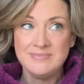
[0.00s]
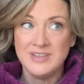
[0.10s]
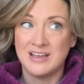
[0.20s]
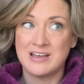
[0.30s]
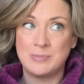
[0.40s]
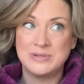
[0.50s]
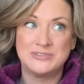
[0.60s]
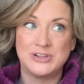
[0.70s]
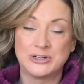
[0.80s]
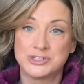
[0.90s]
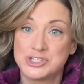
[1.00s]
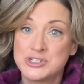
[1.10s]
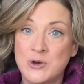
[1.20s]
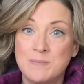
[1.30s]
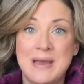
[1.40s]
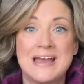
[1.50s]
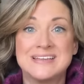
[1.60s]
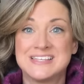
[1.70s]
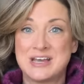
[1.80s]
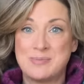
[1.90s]
a couple of large tote
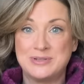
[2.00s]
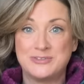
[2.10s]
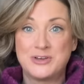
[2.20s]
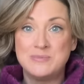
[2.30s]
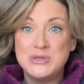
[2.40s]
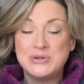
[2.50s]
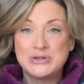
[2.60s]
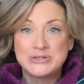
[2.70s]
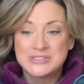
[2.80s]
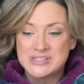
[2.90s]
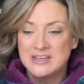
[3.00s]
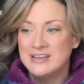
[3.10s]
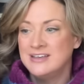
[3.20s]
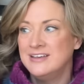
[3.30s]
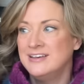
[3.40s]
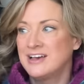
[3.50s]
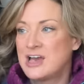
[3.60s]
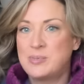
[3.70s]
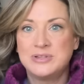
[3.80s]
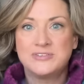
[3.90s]
bags, a couple of commuters, a
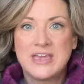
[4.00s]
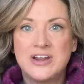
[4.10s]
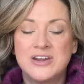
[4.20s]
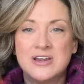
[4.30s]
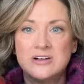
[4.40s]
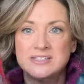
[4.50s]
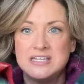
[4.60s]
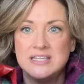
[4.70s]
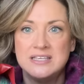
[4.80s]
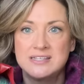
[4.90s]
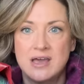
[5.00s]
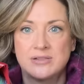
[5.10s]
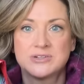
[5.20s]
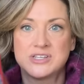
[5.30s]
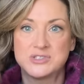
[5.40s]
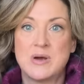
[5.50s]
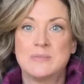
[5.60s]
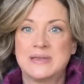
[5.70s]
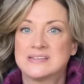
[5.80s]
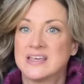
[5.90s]
couple of carryalls in these colors as well,
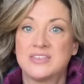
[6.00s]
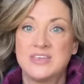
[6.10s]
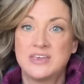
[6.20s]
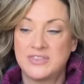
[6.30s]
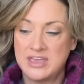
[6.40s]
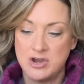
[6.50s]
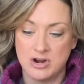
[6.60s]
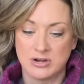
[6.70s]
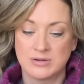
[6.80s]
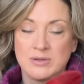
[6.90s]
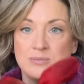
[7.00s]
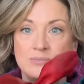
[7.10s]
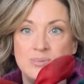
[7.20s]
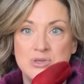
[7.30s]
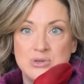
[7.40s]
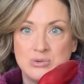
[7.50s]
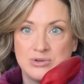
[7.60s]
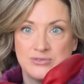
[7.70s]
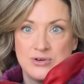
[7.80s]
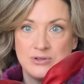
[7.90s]
because I think they are
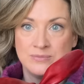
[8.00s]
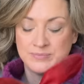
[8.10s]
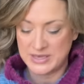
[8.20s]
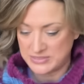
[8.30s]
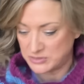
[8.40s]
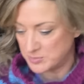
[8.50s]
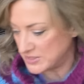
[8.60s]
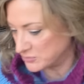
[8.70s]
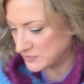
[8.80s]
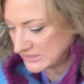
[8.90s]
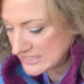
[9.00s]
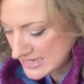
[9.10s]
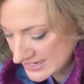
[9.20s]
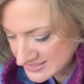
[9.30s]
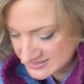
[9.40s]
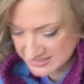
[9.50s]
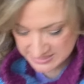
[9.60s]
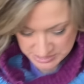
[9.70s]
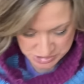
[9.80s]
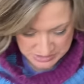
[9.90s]
beautiful. I think they'll be a really nice
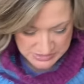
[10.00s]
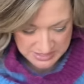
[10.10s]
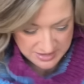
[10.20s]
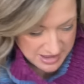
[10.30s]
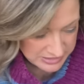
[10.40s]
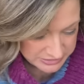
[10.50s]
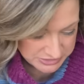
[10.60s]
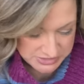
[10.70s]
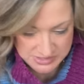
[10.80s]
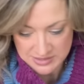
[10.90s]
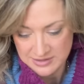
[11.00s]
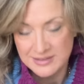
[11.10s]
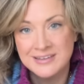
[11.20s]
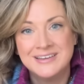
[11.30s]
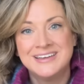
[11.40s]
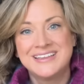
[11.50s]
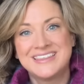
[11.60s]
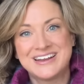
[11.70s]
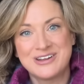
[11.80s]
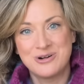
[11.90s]
addition to the colors
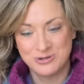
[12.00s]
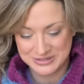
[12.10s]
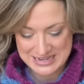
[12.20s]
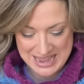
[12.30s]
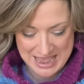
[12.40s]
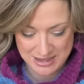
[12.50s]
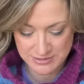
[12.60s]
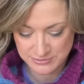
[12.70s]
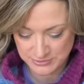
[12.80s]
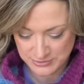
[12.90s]
that I already have.